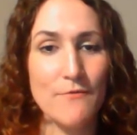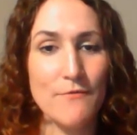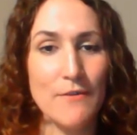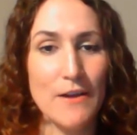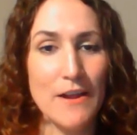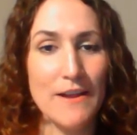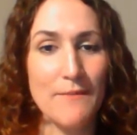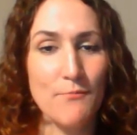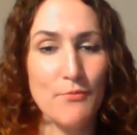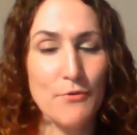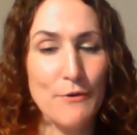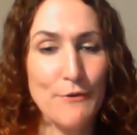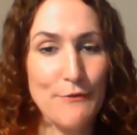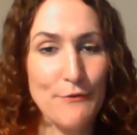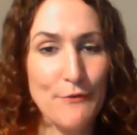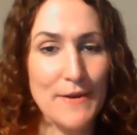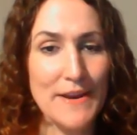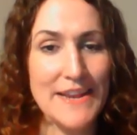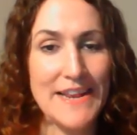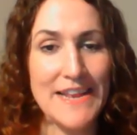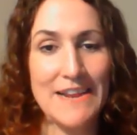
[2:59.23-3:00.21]

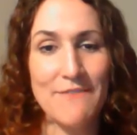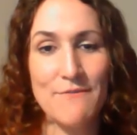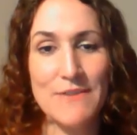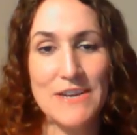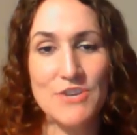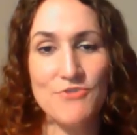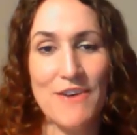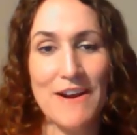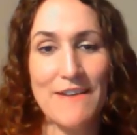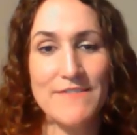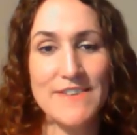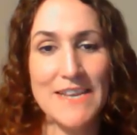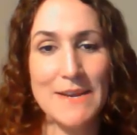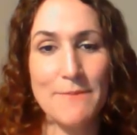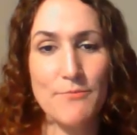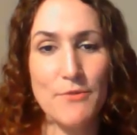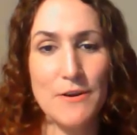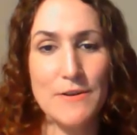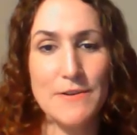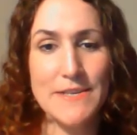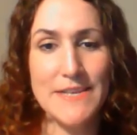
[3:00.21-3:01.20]
proofreading and redrafting
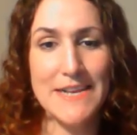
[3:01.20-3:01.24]
process